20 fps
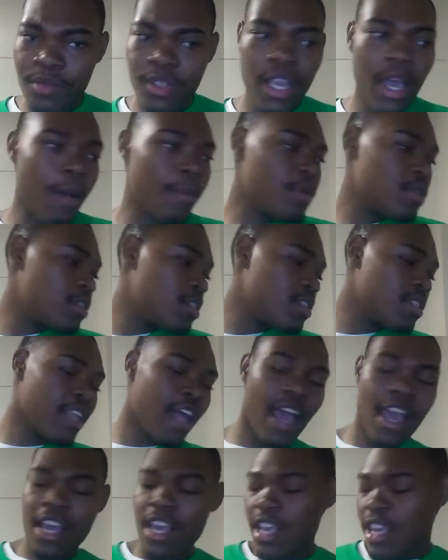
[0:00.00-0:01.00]
I was just
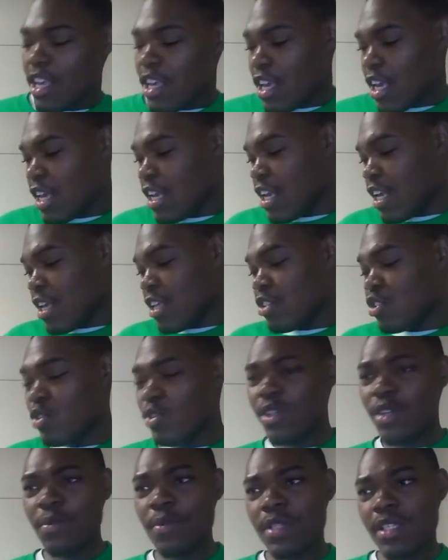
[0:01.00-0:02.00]
like, and then
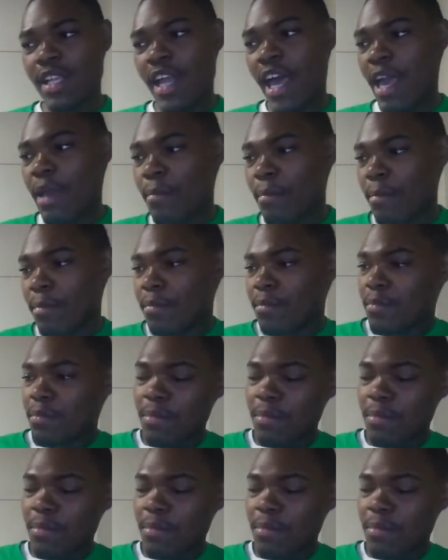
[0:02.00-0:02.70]
Judy was like,